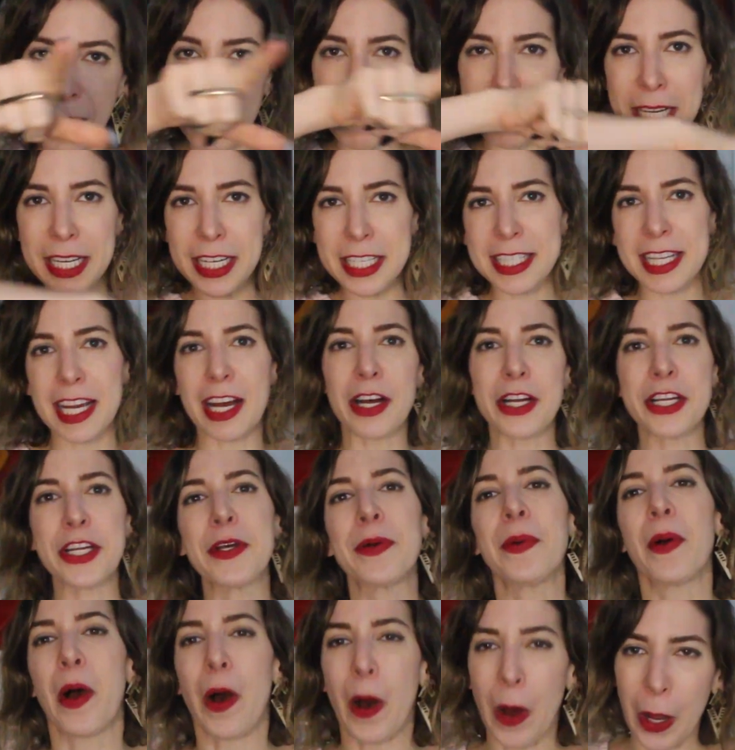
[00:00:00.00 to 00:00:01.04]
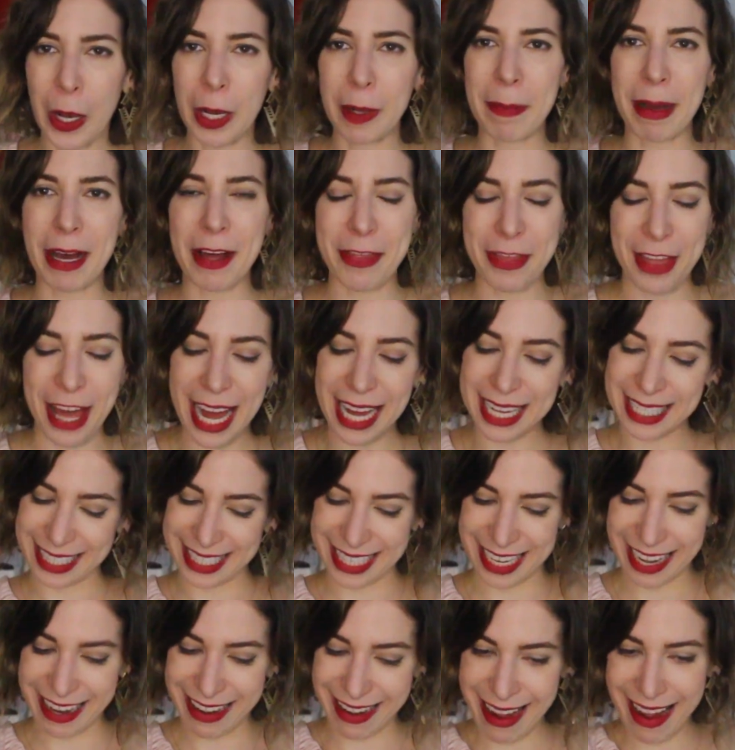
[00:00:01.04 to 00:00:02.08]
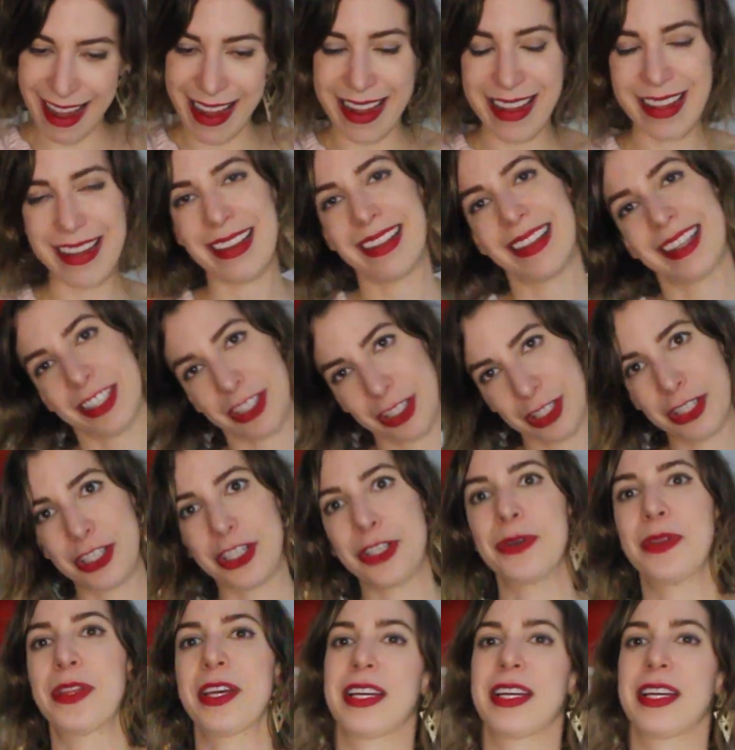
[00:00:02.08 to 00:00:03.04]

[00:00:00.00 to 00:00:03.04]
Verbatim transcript: I'm gonna tell you all about that today. Let's do